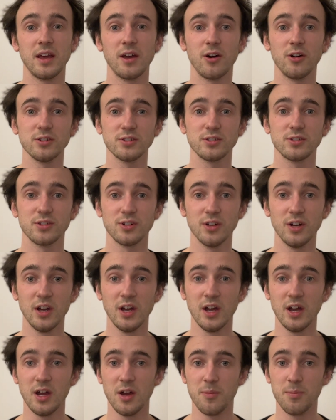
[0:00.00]
also
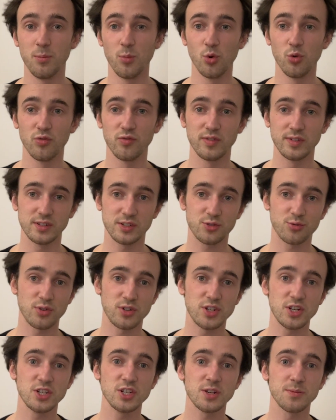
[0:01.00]
move
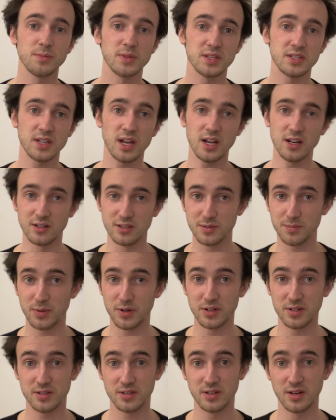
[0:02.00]
strategic missiles
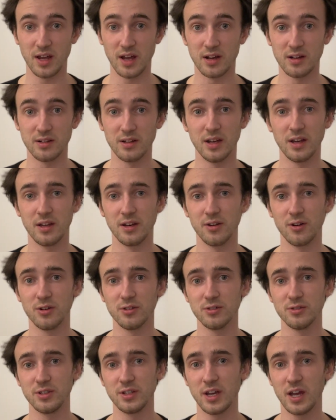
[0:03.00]
personnel and
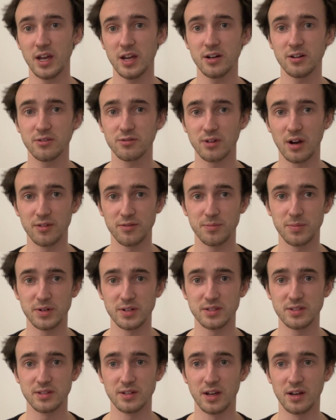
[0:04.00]
all the aircraft
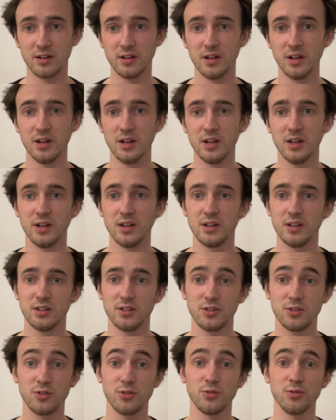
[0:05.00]
personnel
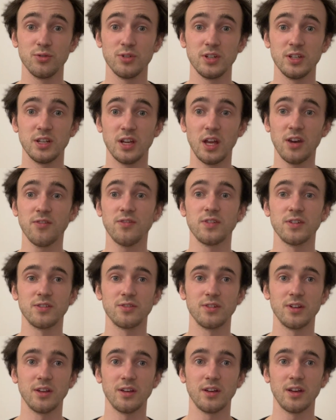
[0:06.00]
to the
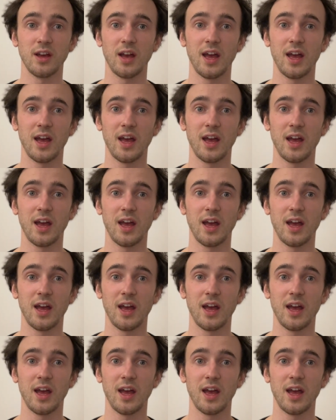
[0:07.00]
infantry.